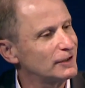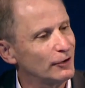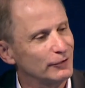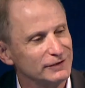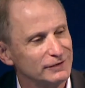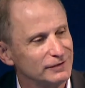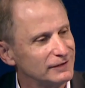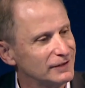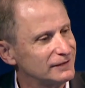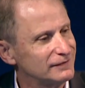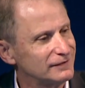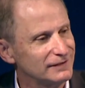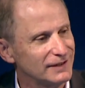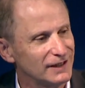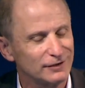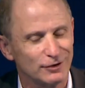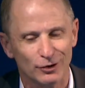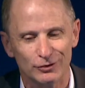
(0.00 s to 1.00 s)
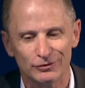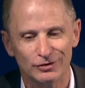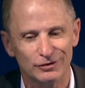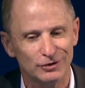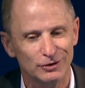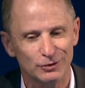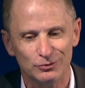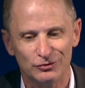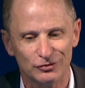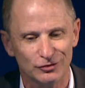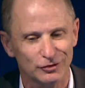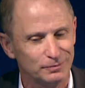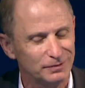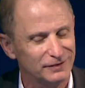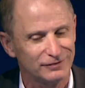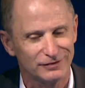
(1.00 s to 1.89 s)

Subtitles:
go into the internet, go into the YouTube.